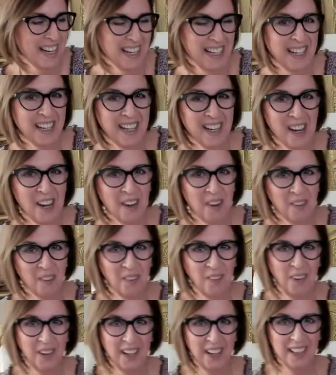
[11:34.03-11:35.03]
you
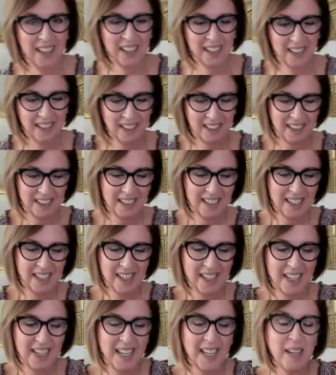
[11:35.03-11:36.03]
know.
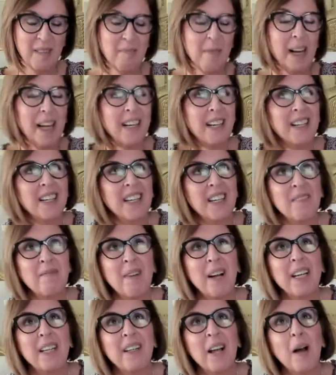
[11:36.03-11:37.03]
It
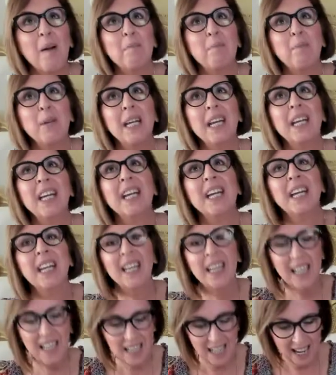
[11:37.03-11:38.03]
might not
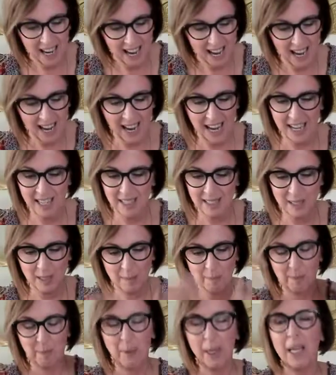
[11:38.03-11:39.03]
be
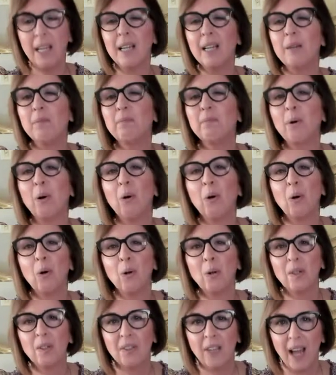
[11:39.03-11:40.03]
as big and
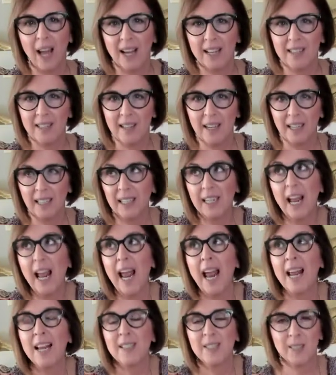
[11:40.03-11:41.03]
bold as like an
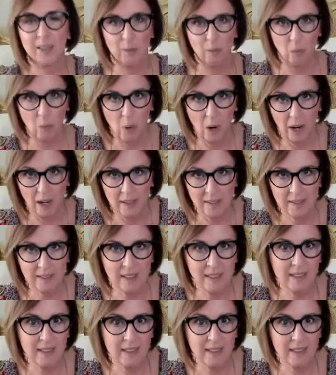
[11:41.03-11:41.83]
Ace of Wands.